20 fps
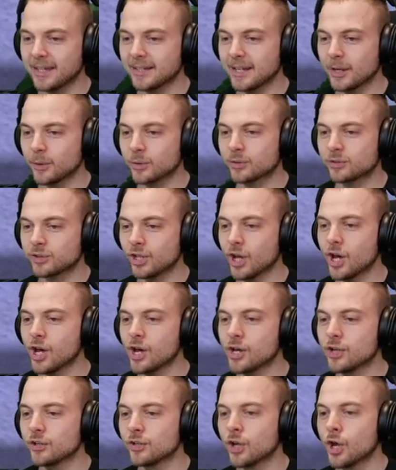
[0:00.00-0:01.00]
Now
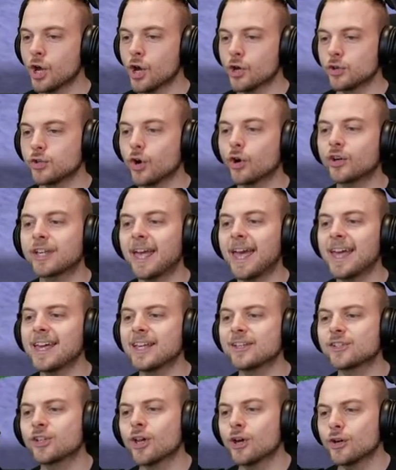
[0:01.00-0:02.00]
turn your
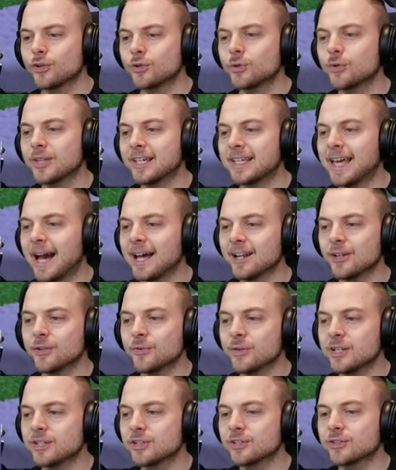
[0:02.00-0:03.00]
gaze to the Galar
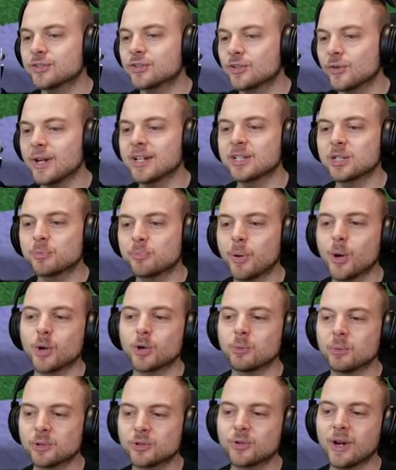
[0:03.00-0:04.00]
region's greatest
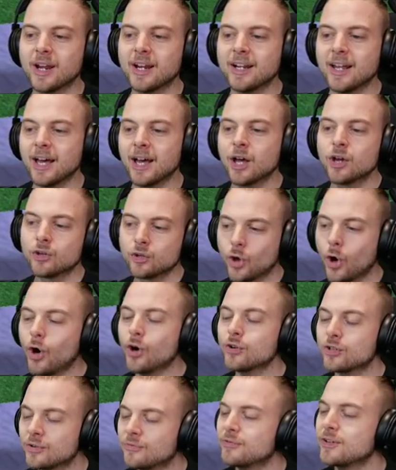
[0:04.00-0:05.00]
Pokemon trainer, your
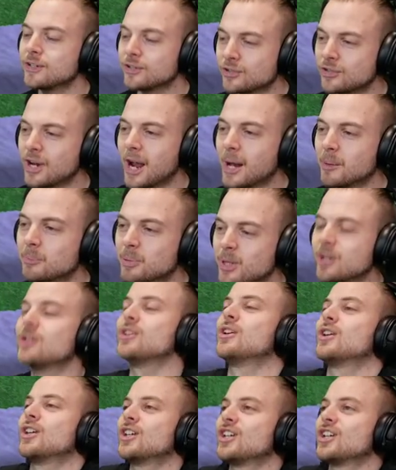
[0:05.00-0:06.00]
undefeated champion,
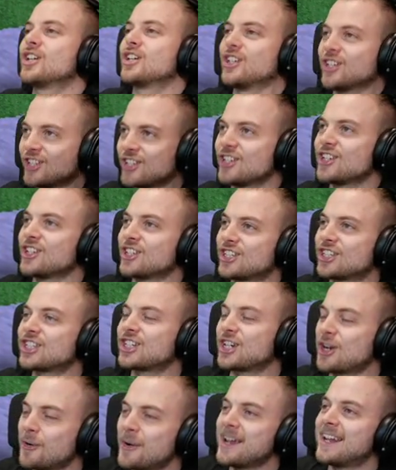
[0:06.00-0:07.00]

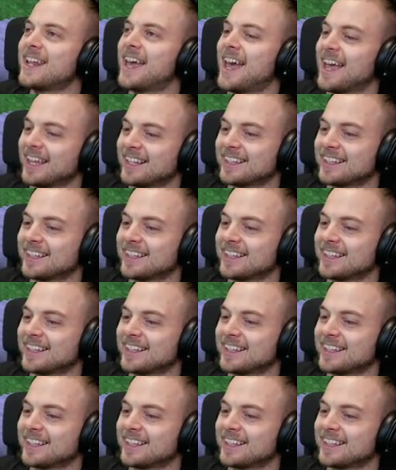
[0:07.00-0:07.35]
Squiddy.